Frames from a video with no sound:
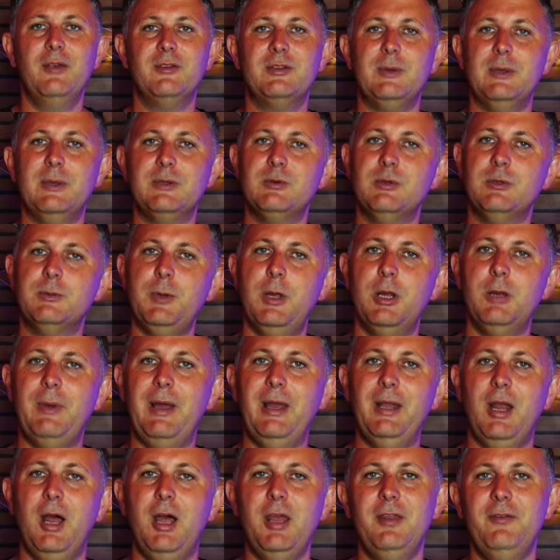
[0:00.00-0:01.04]
As we spoke
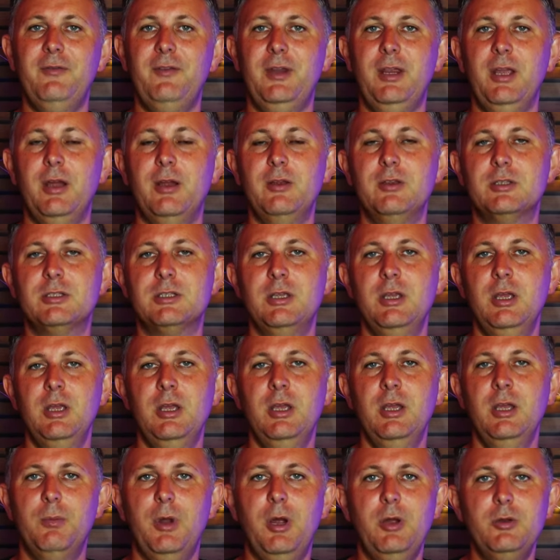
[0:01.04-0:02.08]
about in other videos,
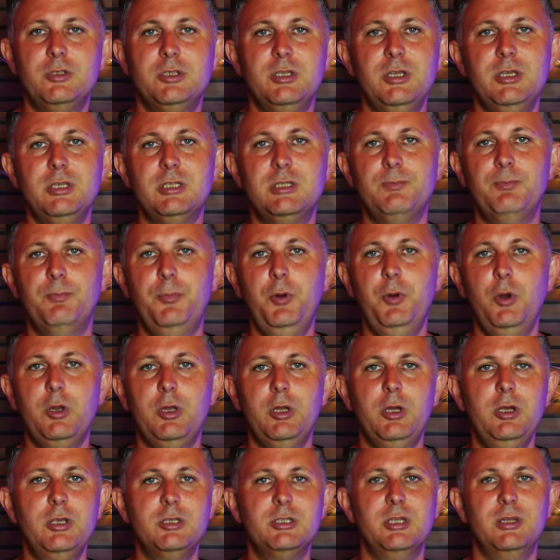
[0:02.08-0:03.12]
promoters,
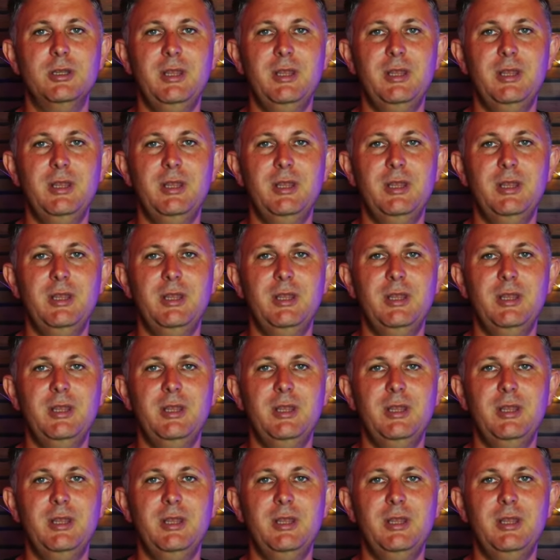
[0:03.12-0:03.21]
bookers,